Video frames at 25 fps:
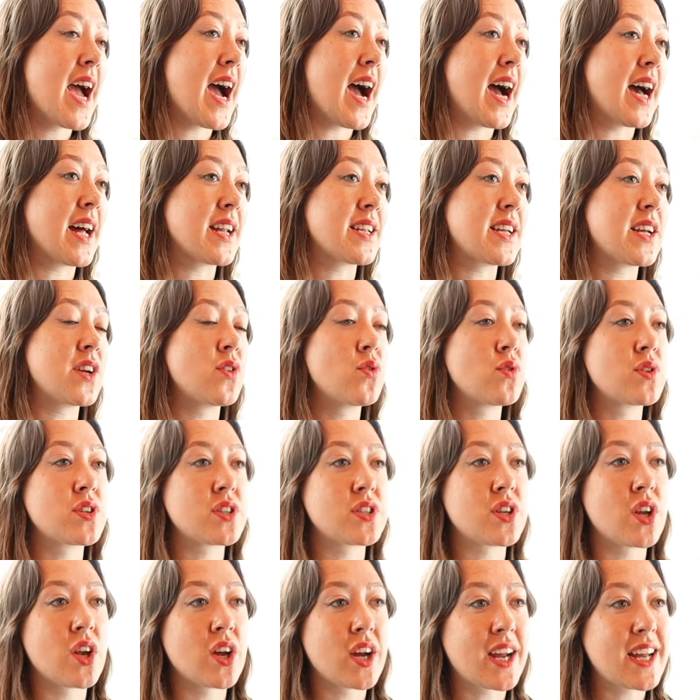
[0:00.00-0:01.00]
and in order
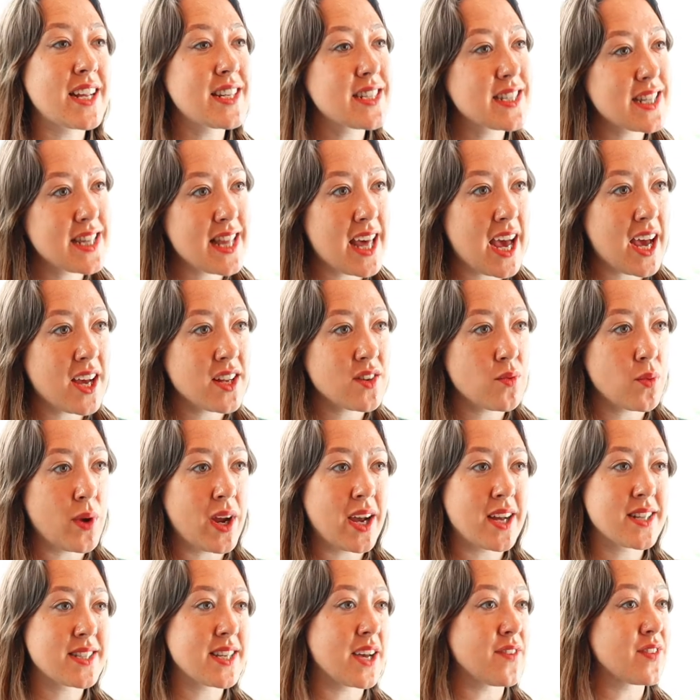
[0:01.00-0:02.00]
to look into that we
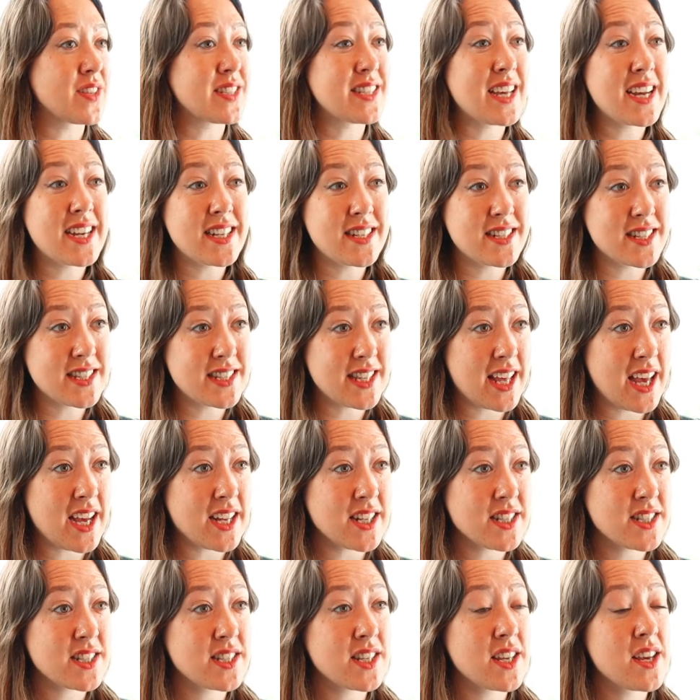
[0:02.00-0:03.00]
had to have a data
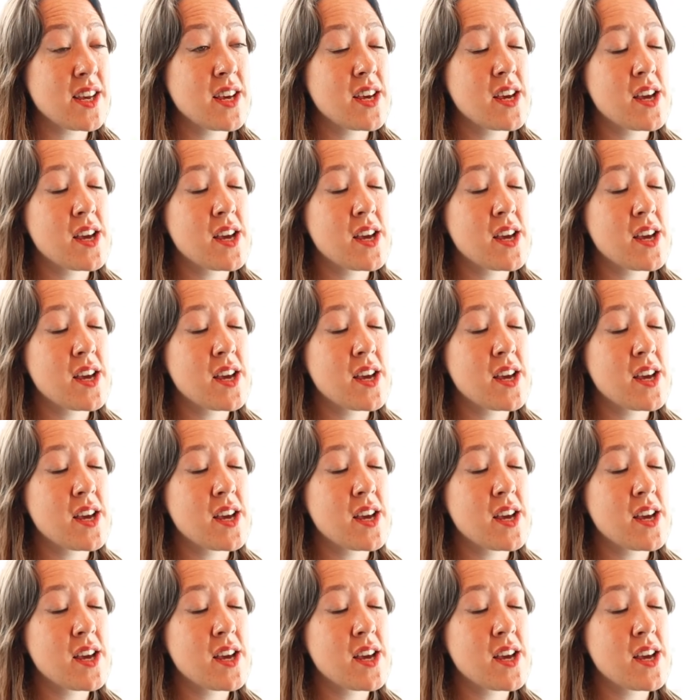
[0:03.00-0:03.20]
set